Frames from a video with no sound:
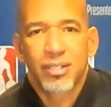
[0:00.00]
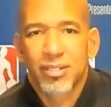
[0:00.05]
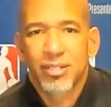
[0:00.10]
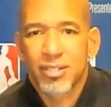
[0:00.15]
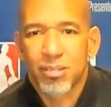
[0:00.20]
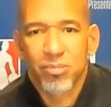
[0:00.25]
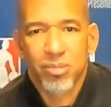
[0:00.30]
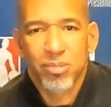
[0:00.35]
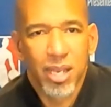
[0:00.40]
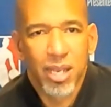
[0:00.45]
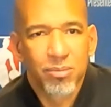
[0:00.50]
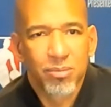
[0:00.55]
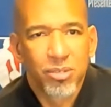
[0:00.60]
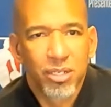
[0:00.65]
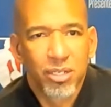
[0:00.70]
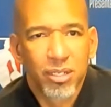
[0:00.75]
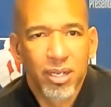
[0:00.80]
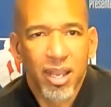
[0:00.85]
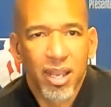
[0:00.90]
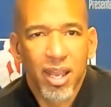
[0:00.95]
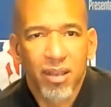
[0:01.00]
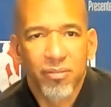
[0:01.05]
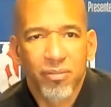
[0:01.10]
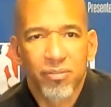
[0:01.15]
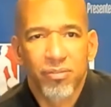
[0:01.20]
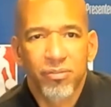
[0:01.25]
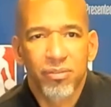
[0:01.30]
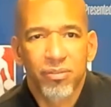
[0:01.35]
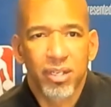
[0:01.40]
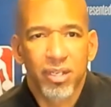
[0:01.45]
sometimes you're going to
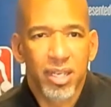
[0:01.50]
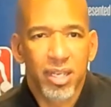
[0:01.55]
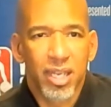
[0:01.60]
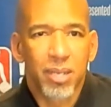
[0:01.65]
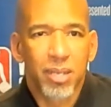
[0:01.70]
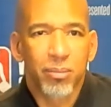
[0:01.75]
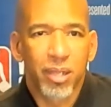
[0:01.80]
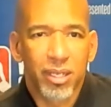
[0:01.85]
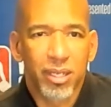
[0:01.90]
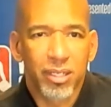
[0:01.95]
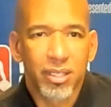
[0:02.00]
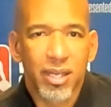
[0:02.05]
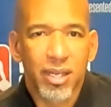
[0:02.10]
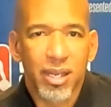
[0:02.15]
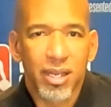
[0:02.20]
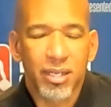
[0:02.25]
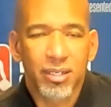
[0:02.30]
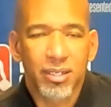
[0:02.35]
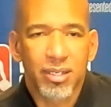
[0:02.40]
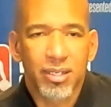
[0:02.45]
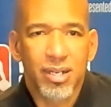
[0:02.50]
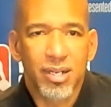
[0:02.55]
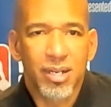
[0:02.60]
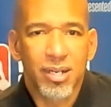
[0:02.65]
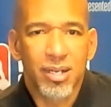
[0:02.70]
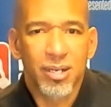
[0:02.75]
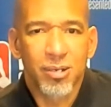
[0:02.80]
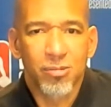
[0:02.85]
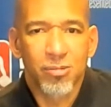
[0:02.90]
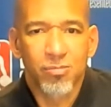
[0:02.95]
have a game like that.
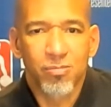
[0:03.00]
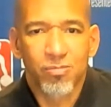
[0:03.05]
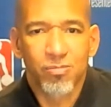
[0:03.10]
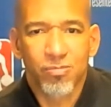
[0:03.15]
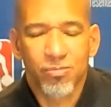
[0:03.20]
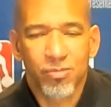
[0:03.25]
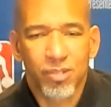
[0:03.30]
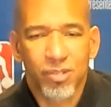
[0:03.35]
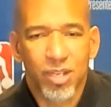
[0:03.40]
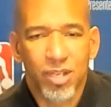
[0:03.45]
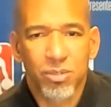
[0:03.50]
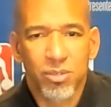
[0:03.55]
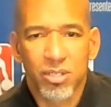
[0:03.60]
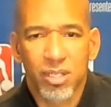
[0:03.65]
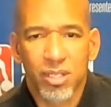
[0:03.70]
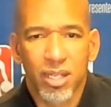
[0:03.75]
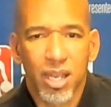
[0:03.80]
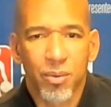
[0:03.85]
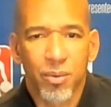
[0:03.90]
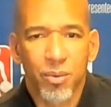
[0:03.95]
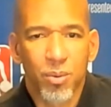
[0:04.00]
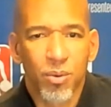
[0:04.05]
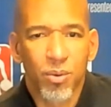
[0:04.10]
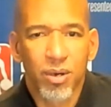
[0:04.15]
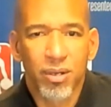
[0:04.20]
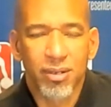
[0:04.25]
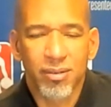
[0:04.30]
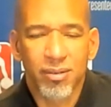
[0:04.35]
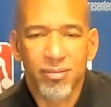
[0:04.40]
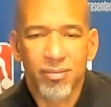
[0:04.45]
I'm just glad we
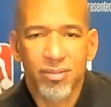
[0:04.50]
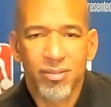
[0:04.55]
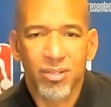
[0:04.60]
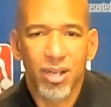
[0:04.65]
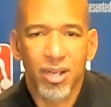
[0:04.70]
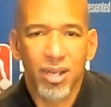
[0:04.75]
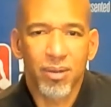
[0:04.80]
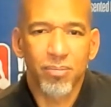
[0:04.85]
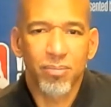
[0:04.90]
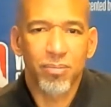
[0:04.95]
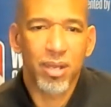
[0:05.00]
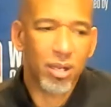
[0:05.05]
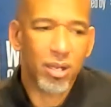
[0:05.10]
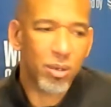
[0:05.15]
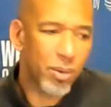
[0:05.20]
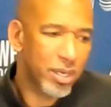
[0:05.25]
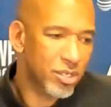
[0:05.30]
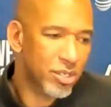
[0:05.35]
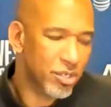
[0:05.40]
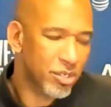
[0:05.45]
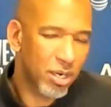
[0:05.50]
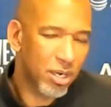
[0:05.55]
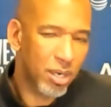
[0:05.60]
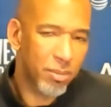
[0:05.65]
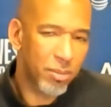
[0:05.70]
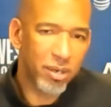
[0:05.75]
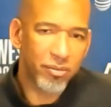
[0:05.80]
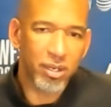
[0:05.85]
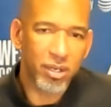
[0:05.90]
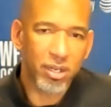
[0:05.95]
won it. So I'm not quite sure
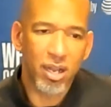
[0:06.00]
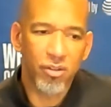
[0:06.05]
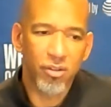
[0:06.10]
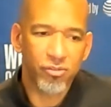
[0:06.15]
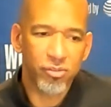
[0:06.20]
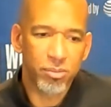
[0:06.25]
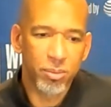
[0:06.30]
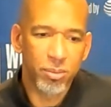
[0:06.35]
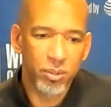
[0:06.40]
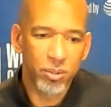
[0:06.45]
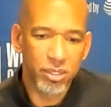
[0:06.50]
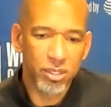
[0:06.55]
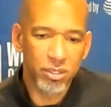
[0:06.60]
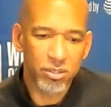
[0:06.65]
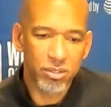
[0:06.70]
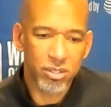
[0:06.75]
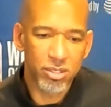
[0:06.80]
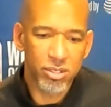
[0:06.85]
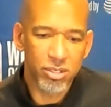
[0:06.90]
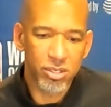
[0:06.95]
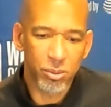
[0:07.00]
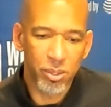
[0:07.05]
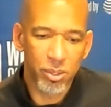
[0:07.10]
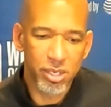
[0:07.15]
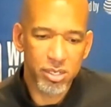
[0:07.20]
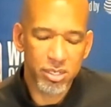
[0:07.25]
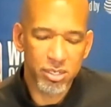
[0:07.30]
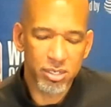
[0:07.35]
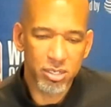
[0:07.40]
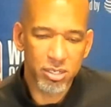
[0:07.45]
I'm ever comfortable in those
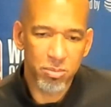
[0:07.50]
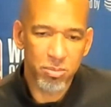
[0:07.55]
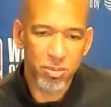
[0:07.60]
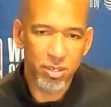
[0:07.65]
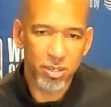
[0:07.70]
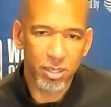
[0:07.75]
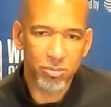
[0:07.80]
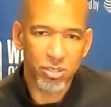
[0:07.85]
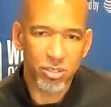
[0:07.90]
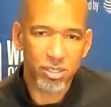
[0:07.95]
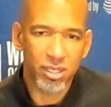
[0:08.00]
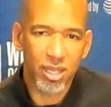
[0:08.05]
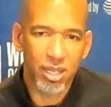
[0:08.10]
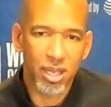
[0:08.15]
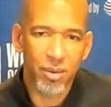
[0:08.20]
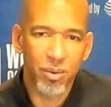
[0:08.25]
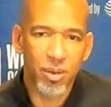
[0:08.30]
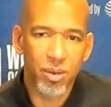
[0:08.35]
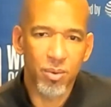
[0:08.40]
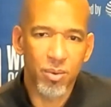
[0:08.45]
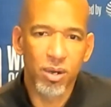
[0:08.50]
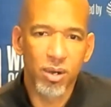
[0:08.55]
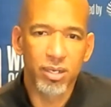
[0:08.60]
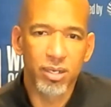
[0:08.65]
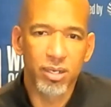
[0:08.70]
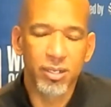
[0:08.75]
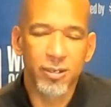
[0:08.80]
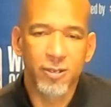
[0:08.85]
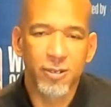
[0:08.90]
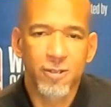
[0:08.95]
situations, but I'm just glad we won
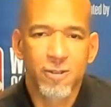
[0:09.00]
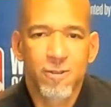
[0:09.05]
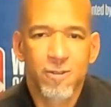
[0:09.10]
it.